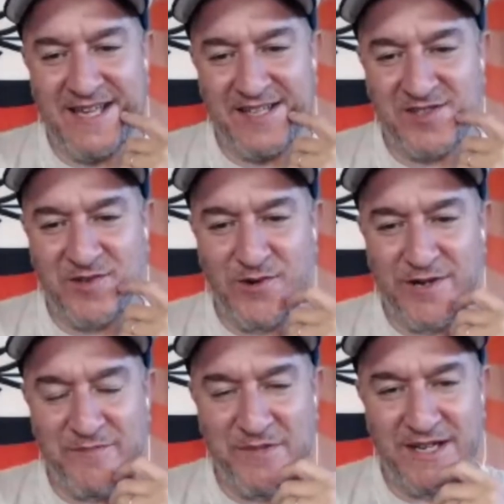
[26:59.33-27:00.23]
story. I
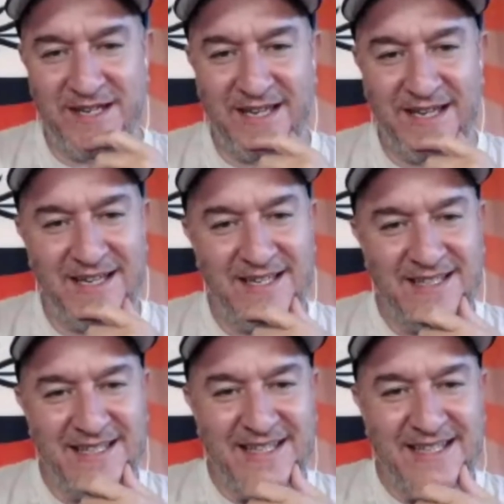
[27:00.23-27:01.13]
mean, uh,
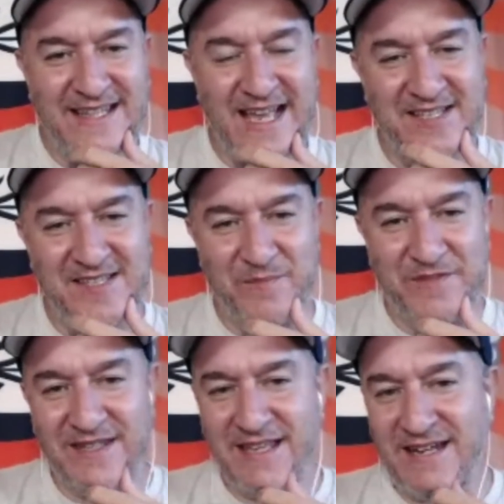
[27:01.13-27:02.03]
that's something
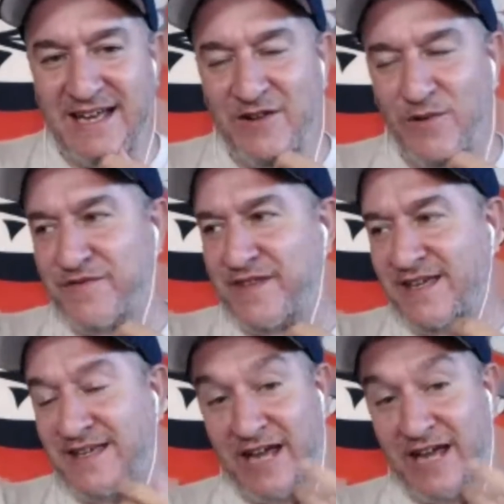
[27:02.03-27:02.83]
that I don't think I don't